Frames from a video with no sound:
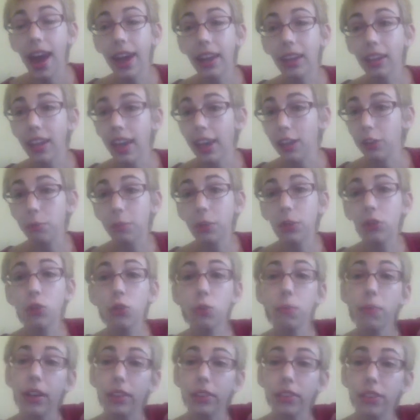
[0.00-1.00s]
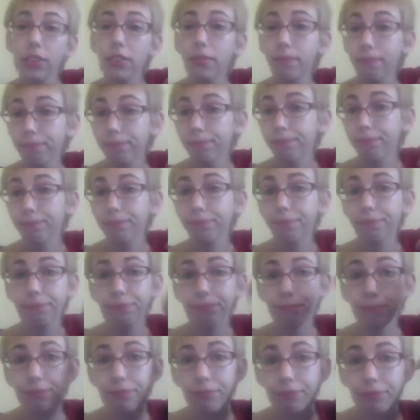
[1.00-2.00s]
and it lasts me 2 months.
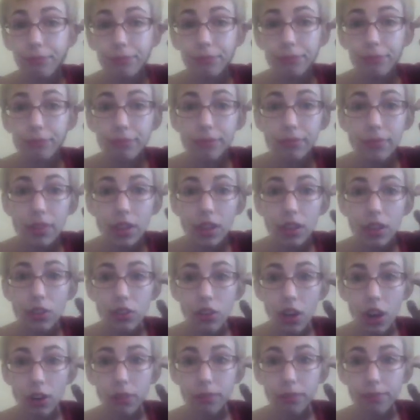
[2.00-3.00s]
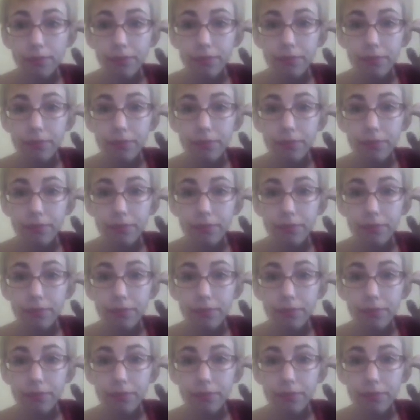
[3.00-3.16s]
So,